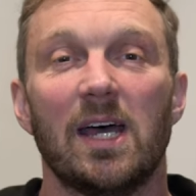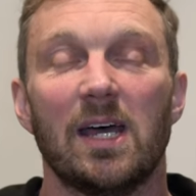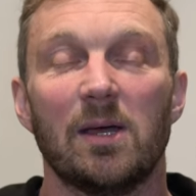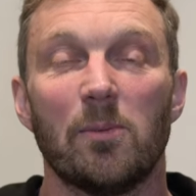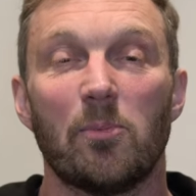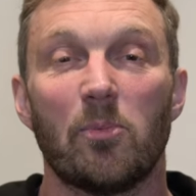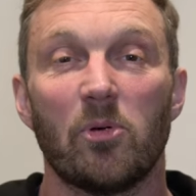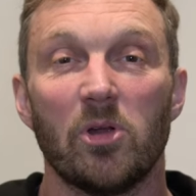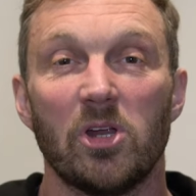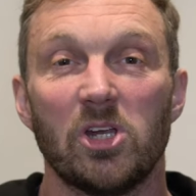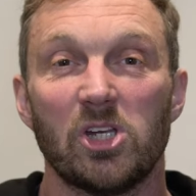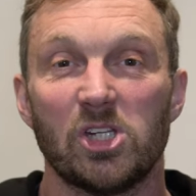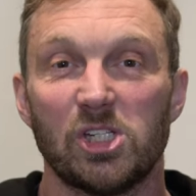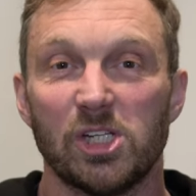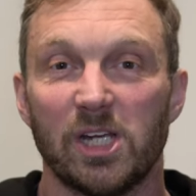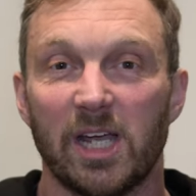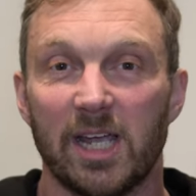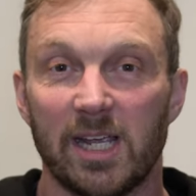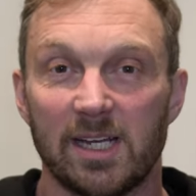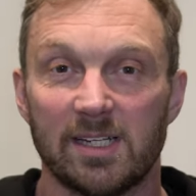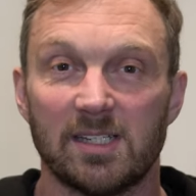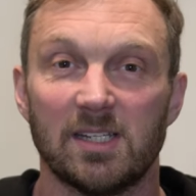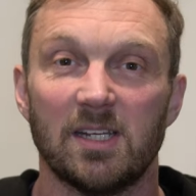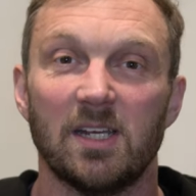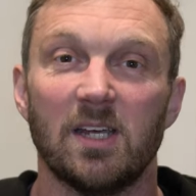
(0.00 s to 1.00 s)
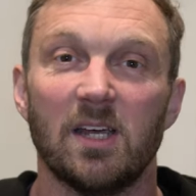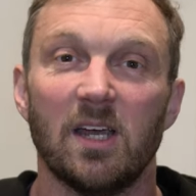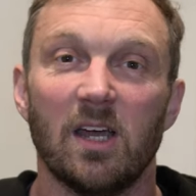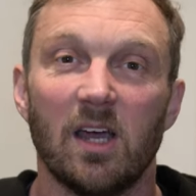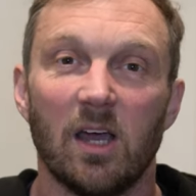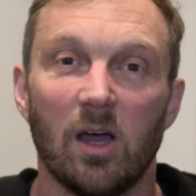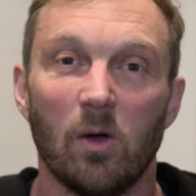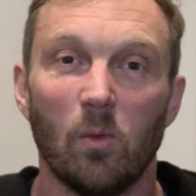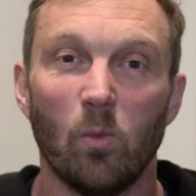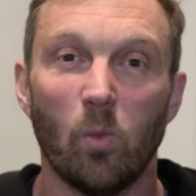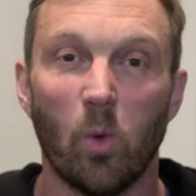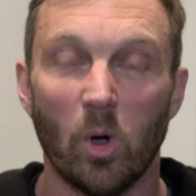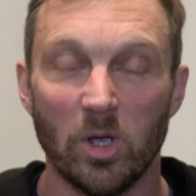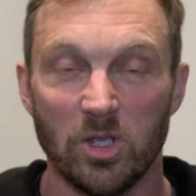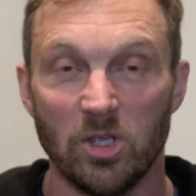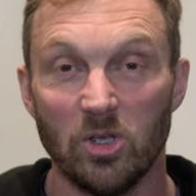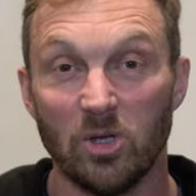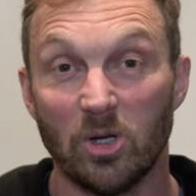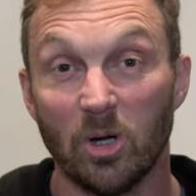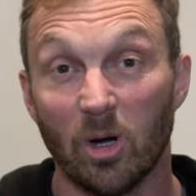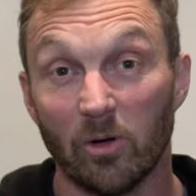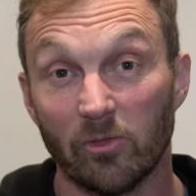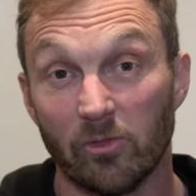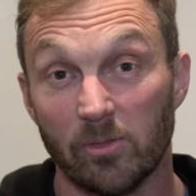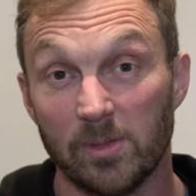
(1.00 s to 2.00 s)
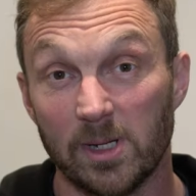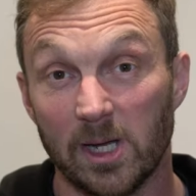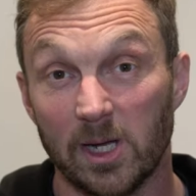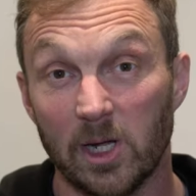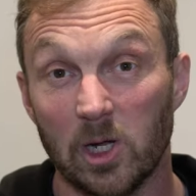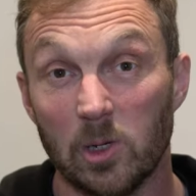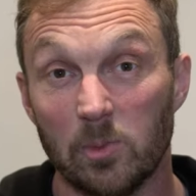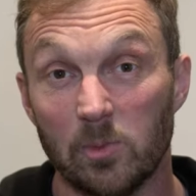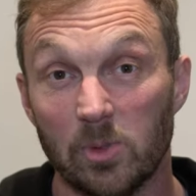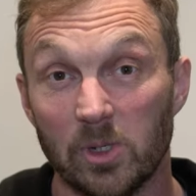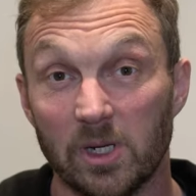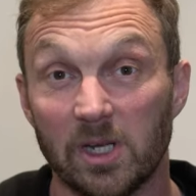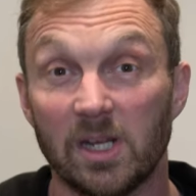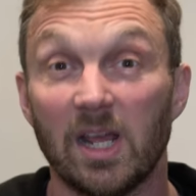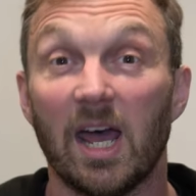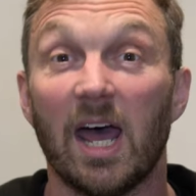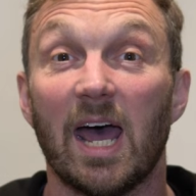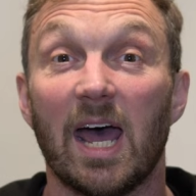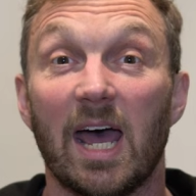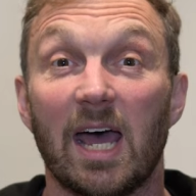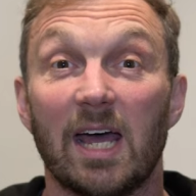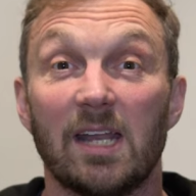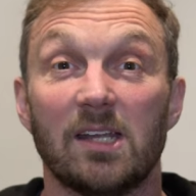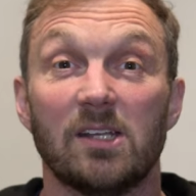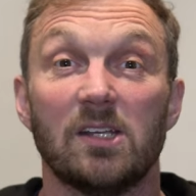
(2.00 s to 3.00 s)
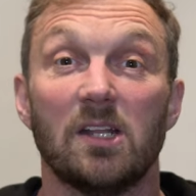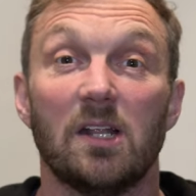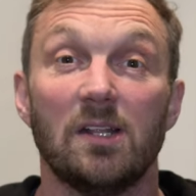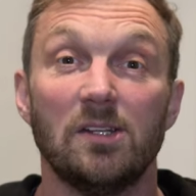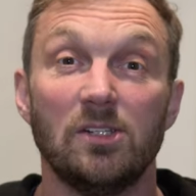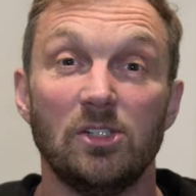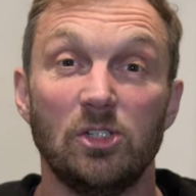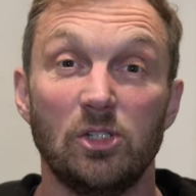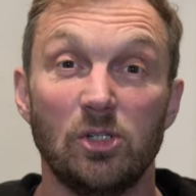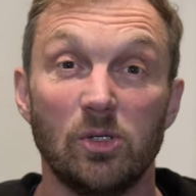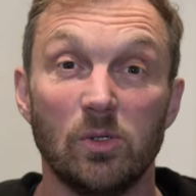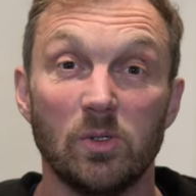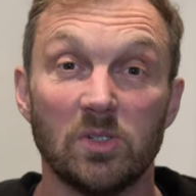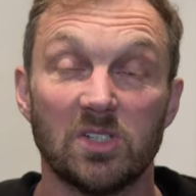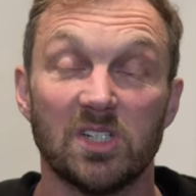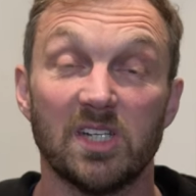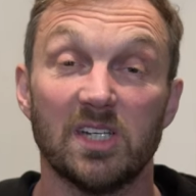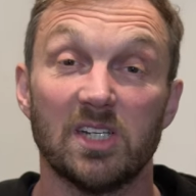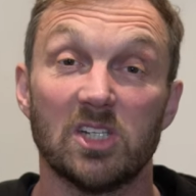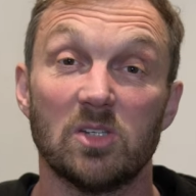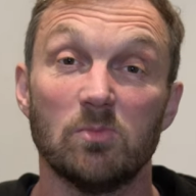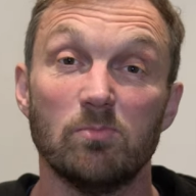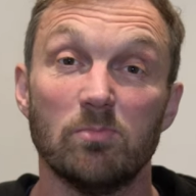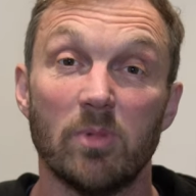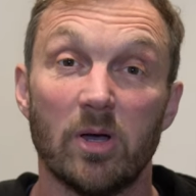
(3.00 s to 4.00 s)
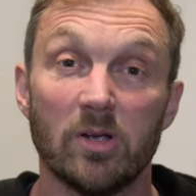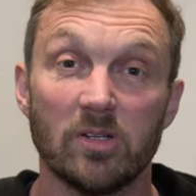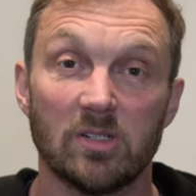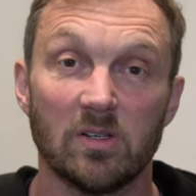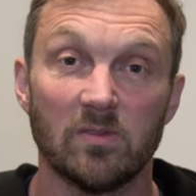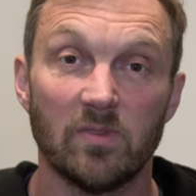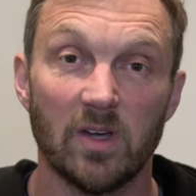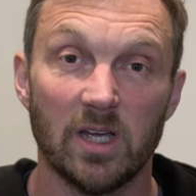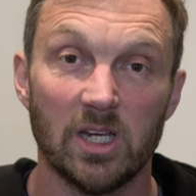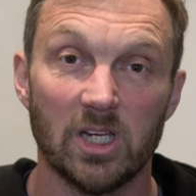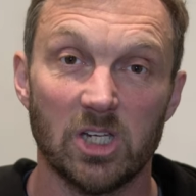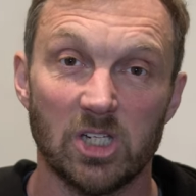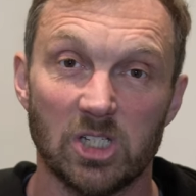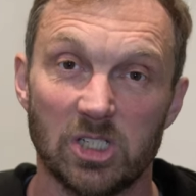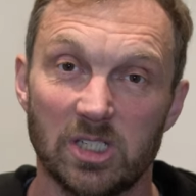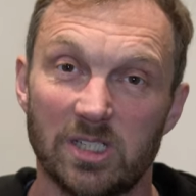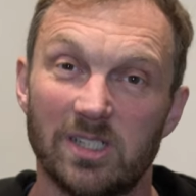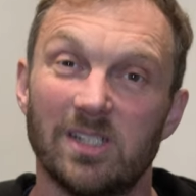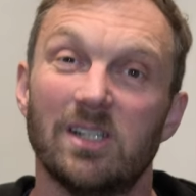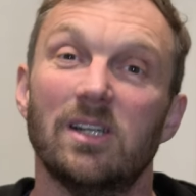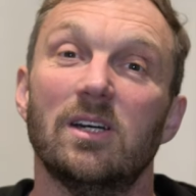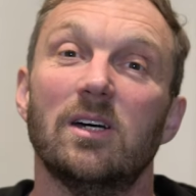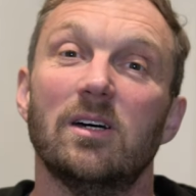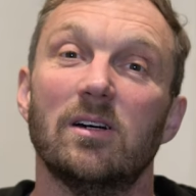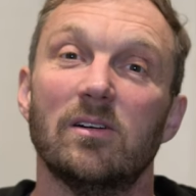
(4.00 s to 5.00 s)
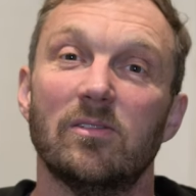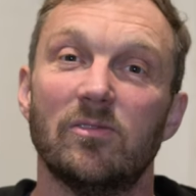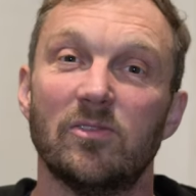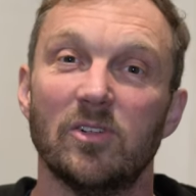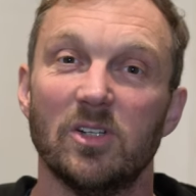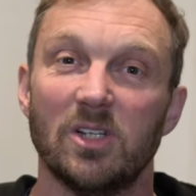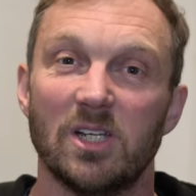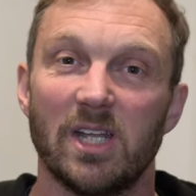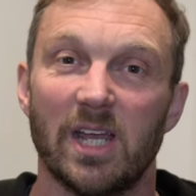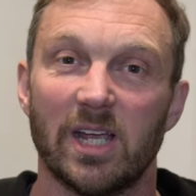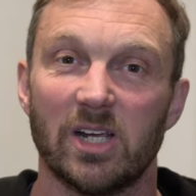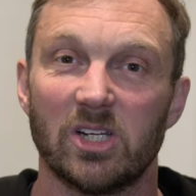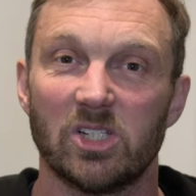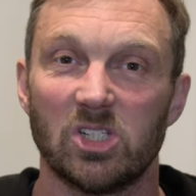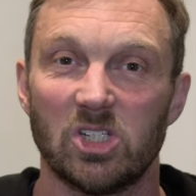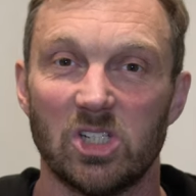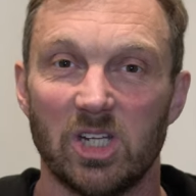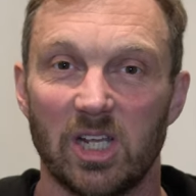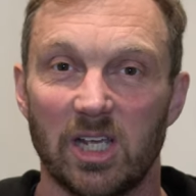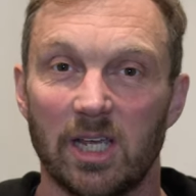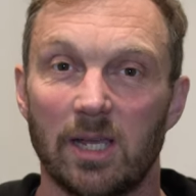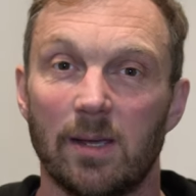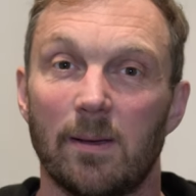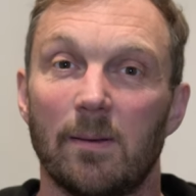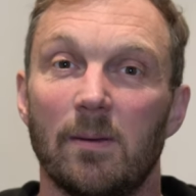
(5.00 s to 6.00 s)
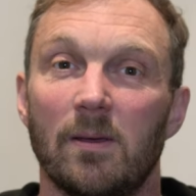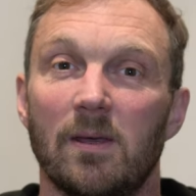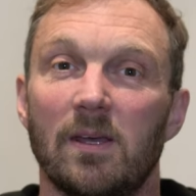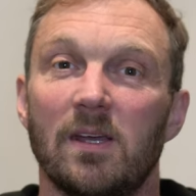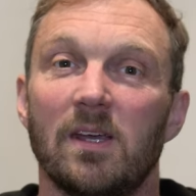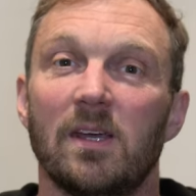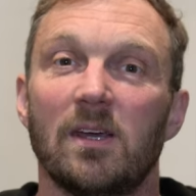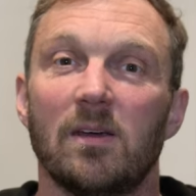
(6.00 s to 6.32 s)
appreciate what you got from that open and use it as motivation for next year,